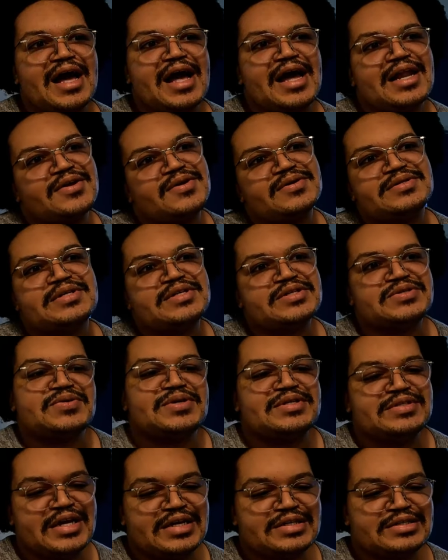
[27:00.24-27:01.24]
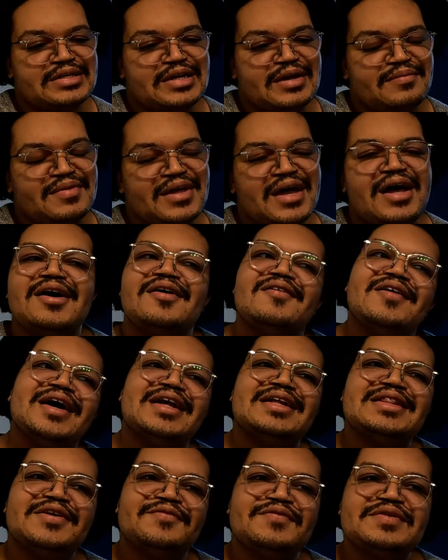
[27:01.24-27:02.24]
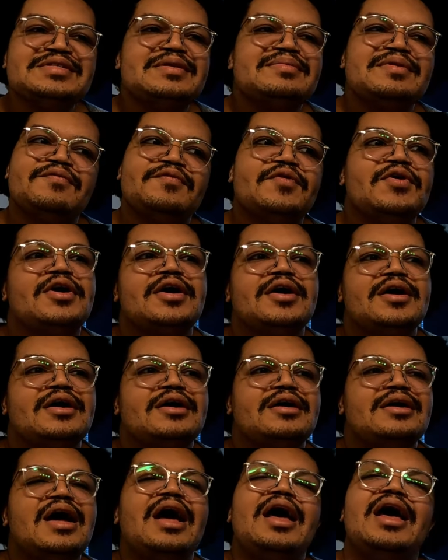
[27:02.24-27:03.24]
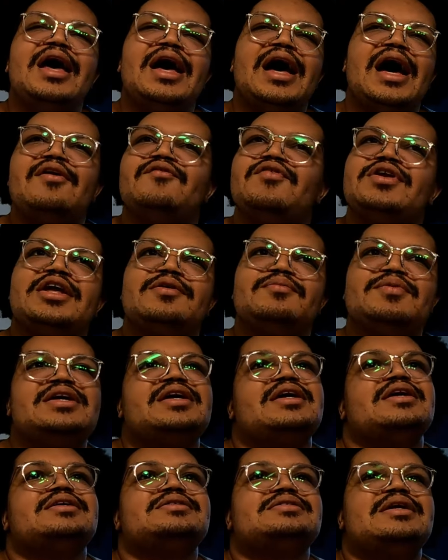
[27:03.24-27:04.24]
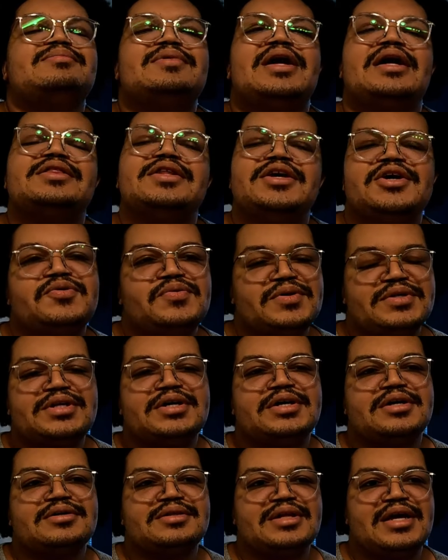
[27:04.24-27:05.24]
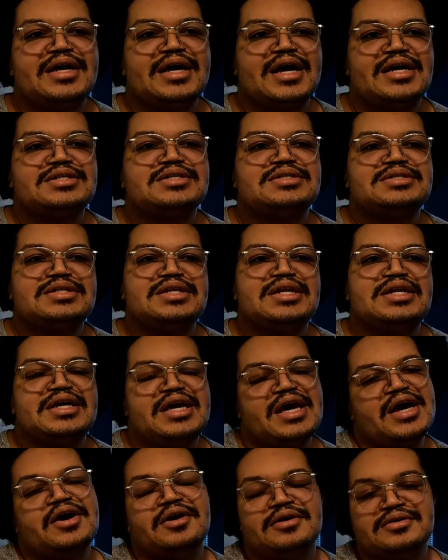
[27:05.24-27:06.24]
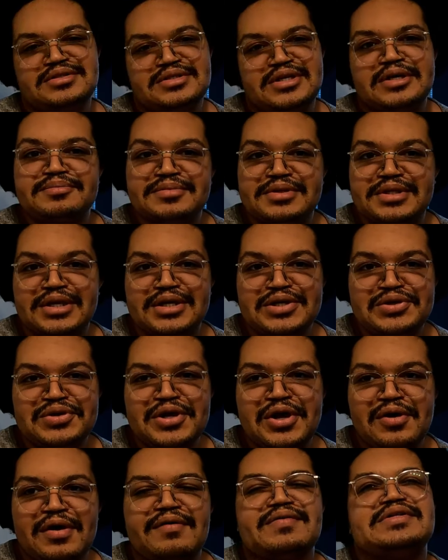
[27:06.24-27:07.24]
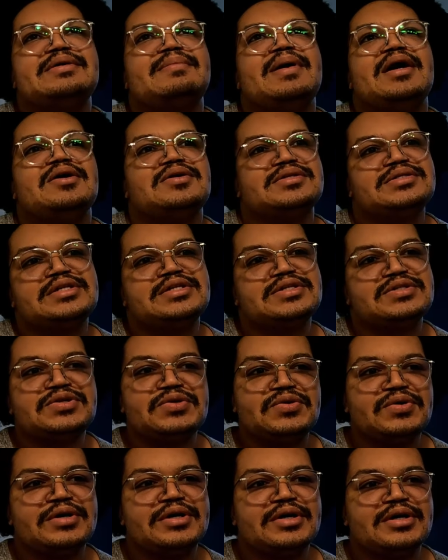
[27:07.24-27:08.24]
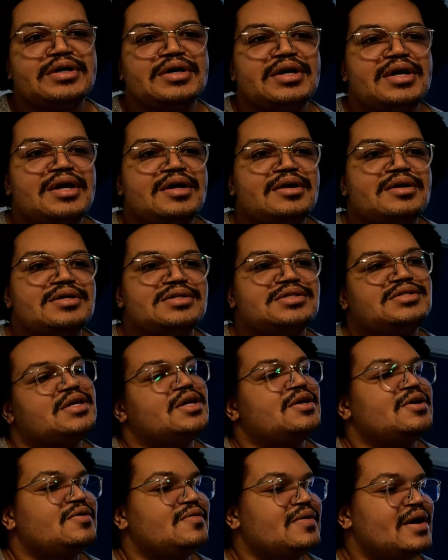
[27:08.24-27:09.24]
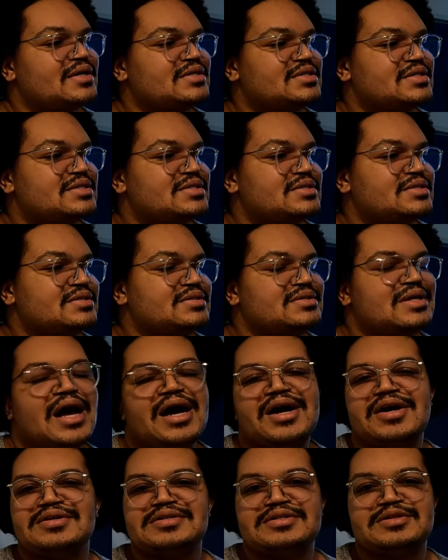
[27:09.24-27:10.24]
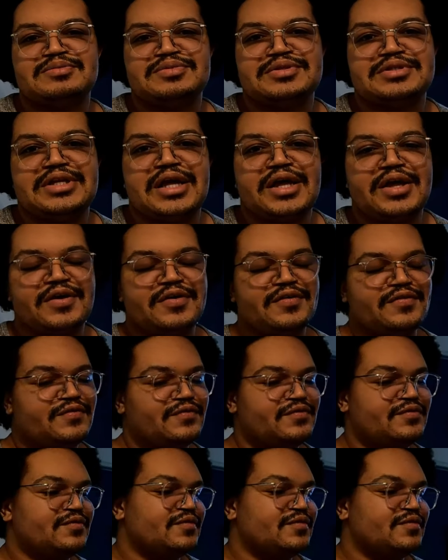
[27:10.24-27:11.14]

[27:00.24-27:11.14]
I got to go to the toy section. I'm like, oh, I got to look for something for her. I feel like because I'm not there with her, like I just need to get her something, you know, every time I go to the store. So I just got her some stuff.